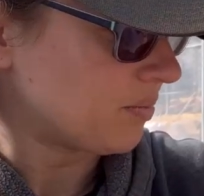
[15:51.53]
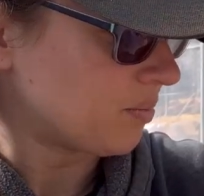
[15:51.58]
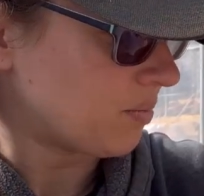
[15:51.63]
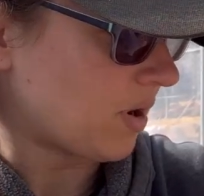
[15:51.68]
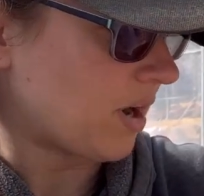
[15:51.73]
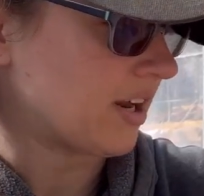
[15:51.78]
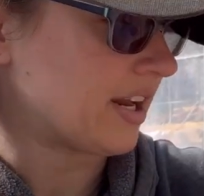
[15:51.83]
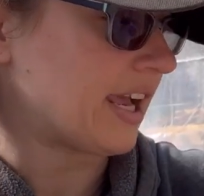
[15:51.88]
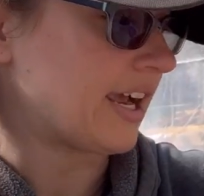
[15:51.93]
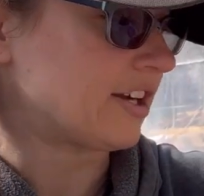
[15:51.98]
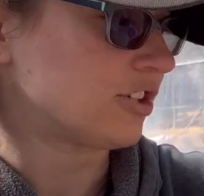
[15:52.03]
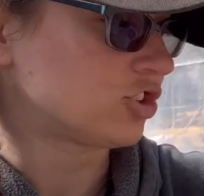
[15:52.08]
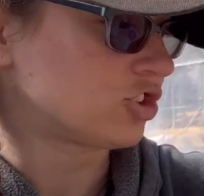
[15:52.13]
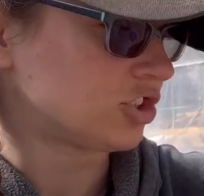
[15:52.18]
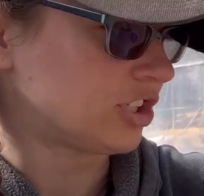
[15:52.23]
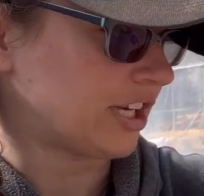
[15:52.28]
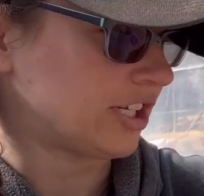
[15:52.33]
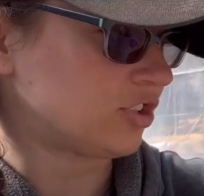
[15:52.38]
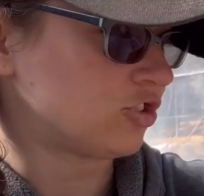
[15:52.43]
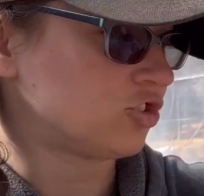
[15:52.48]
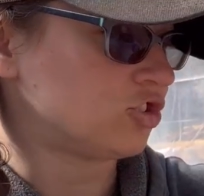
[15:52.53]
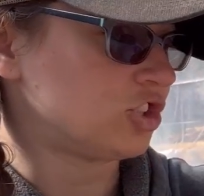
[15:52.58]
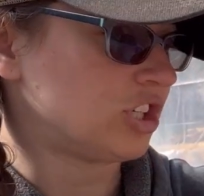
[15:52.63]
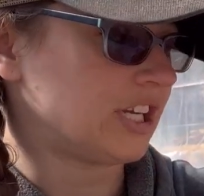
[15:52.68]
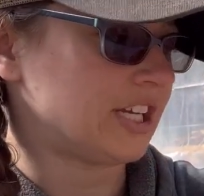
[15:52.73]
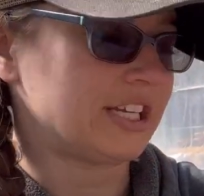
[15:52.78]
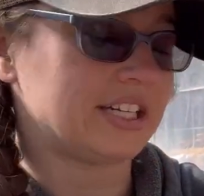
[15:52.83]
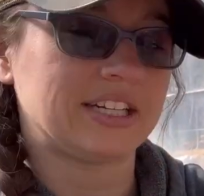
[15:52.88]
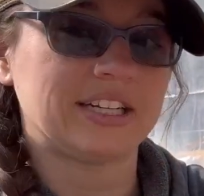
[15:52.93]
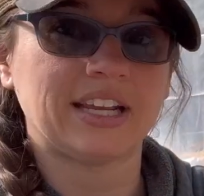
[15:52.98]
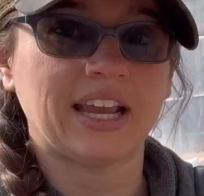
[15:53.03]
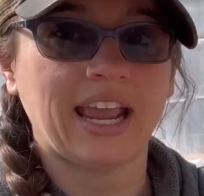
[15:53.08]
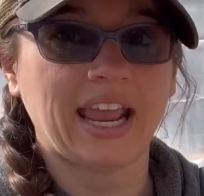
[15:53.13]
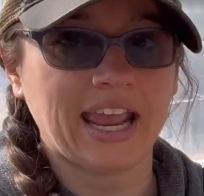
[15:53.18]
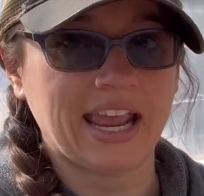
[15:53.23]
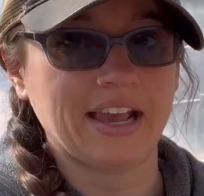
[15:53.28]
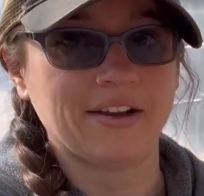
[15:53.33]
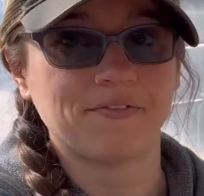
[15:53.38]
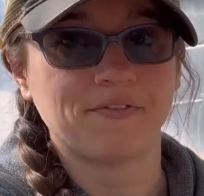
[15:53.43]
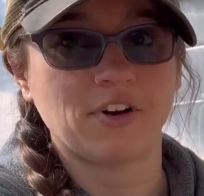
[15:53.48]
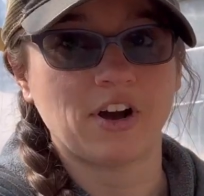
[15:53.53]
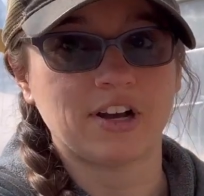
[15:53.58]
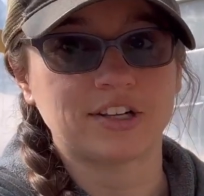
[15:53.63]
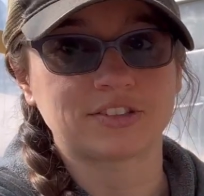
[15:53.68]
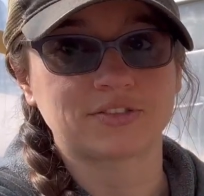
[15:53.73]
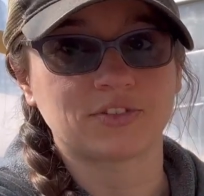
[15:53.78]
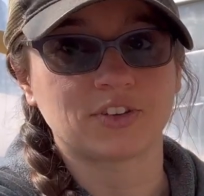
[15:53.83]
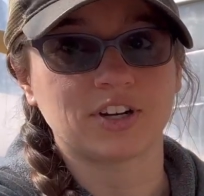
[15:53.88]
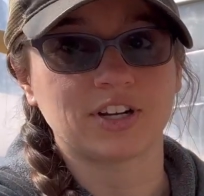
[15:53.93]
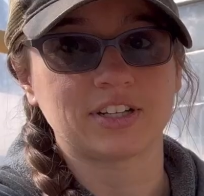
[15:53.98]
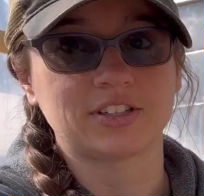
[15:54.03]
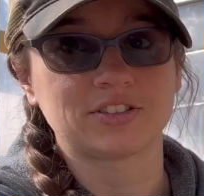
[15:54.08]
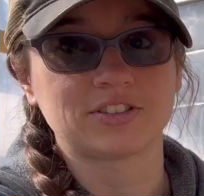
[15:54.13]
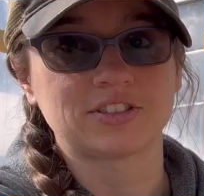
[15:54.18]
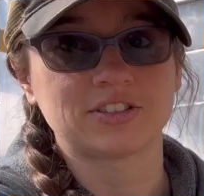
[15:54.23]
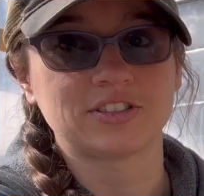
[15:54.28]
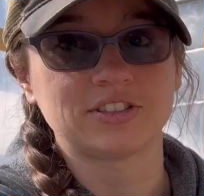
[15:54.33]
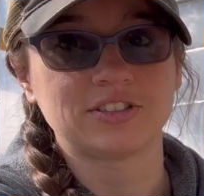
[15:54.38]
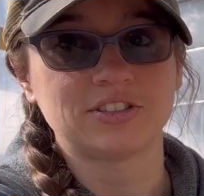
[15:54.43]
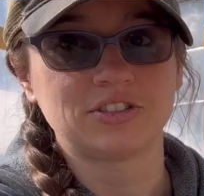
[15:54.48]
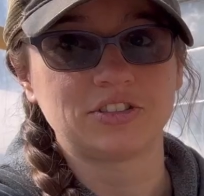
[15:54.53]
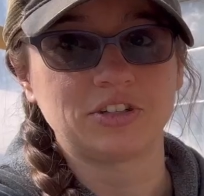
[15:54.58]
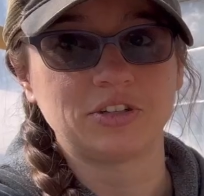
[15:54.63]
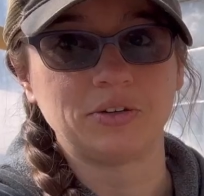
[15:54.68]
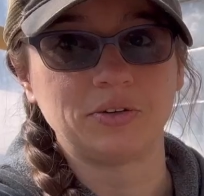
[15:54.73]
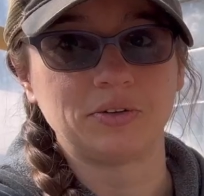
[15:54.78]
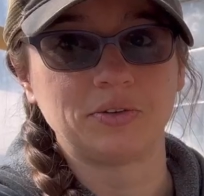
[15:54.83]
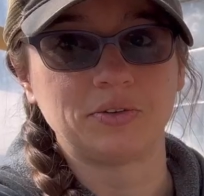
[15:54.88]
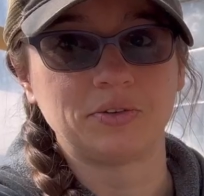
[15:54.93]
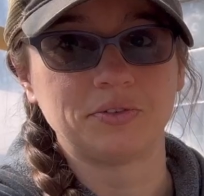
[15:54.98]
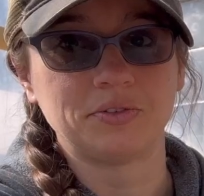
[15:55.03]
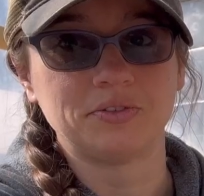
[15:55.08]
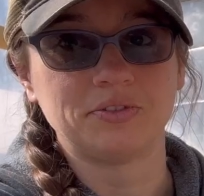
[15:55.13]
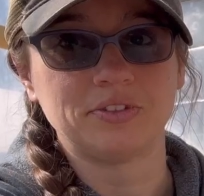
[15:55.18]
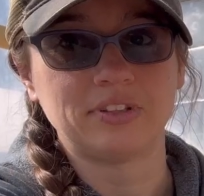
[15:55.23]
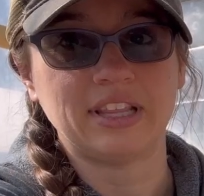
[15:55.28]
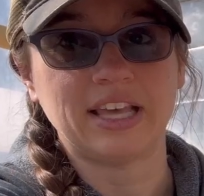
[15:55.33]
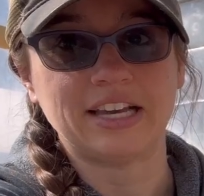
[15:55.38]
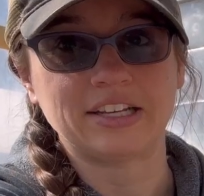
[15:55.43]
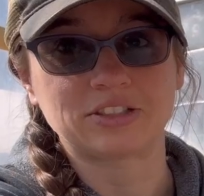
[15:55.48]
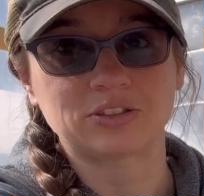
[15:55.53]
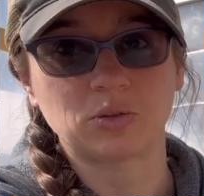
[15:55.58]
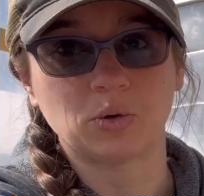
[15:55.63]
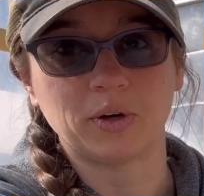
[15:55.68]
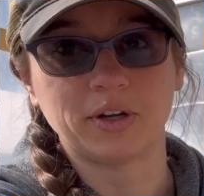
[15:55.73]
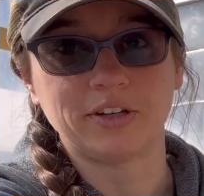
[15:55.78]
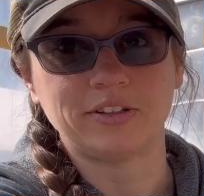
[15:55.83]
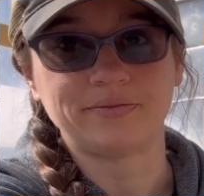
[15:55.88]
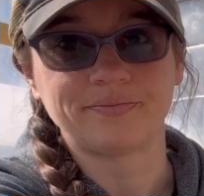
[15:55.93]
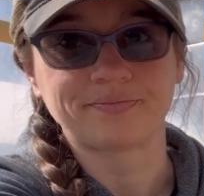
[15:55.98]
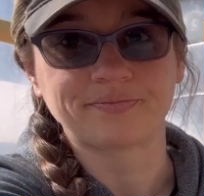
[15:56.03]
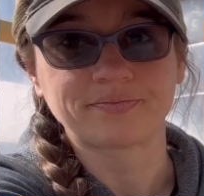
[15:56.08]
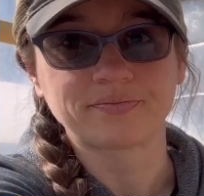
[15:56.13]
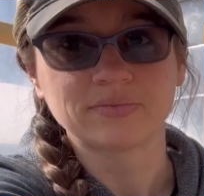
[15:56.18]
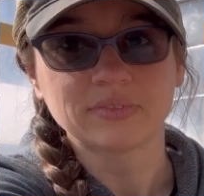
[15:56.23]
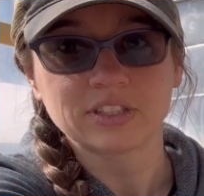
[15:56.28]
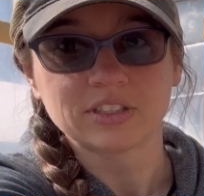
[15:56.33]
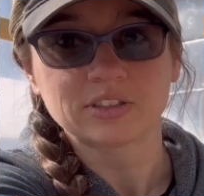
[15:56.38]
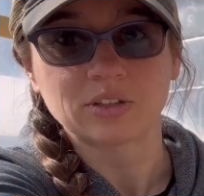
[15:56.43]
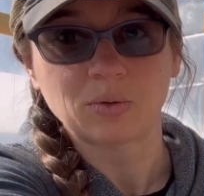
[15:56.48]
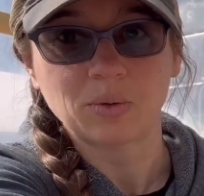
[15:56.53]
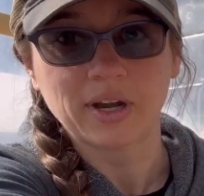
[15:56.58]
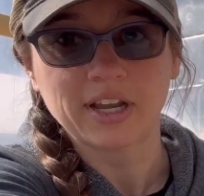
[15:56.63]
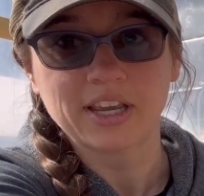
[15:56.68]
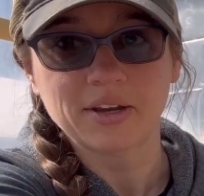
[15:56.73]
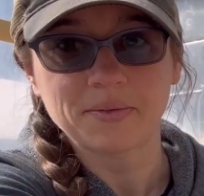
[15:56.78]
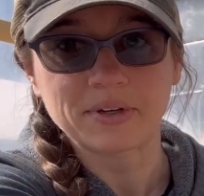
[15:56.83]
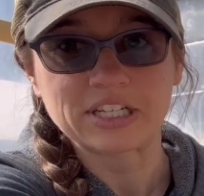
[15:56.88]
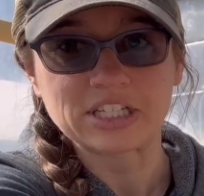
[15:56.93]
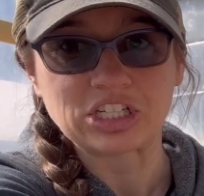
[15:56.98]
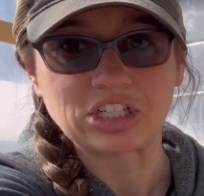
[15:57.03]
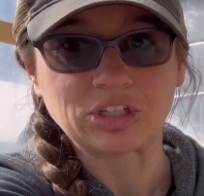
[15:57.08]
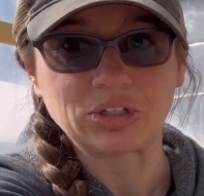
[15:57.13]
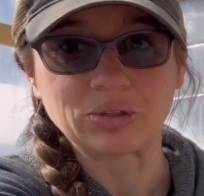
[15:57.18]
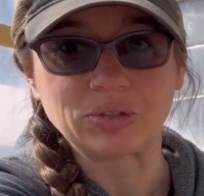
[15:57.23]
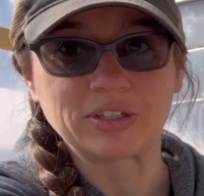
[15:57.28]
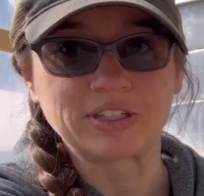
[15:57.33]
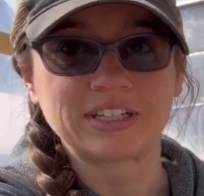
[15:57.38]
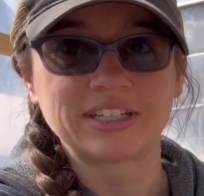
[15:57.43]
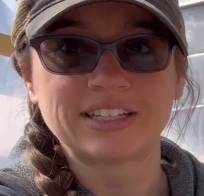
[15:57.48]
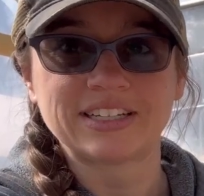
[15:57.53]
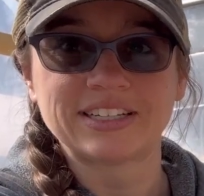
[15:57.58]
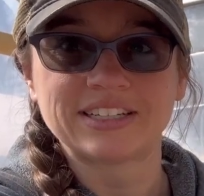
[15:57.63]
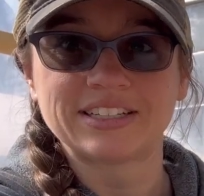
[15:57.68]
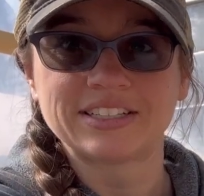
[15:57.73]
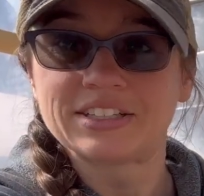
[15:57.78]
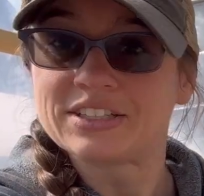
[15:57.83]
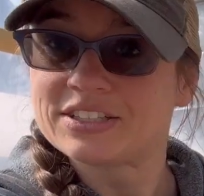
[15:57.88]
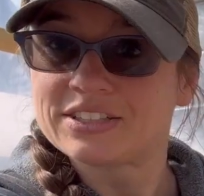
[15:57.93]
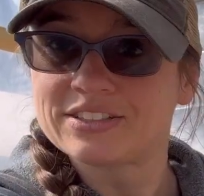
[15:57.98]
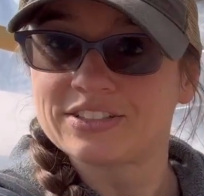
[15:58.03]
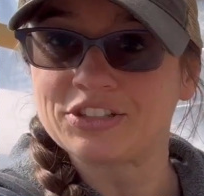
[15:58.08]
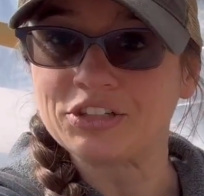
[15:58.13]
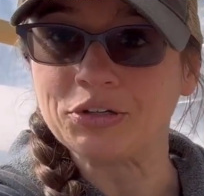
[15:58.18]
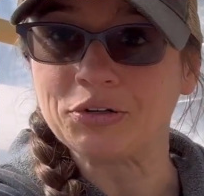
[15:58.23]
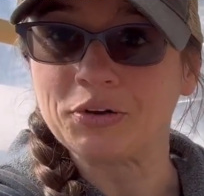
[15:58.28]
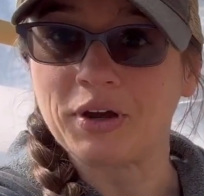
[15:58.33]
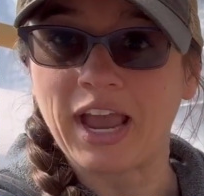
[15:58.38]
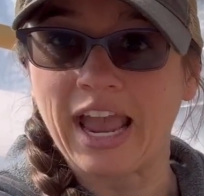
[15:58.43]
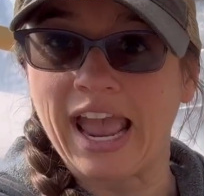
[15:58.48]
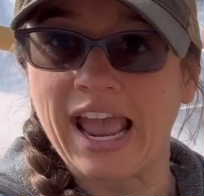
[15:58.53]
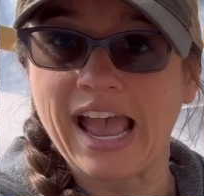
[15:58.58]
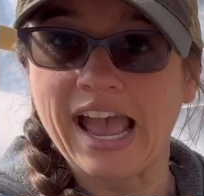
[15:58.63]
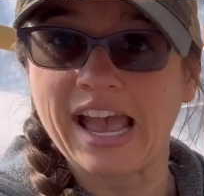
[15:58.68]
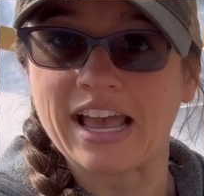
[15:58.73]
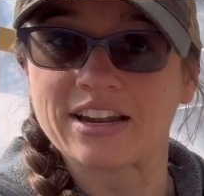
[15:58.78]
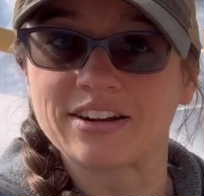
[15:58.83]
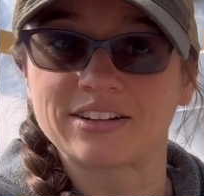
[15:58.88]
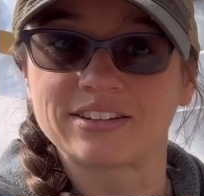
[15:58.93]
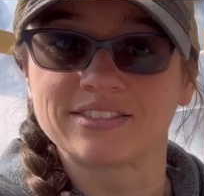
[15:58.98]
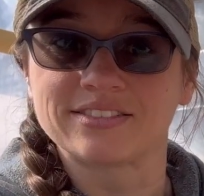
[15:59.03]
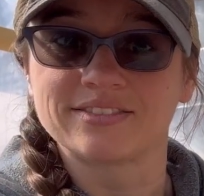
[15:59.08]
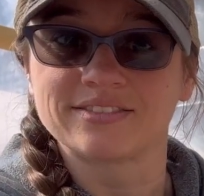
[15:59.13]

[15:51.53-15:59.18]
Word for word: potash, nitrogen, and phosphorus to that soil. So, what can we do to add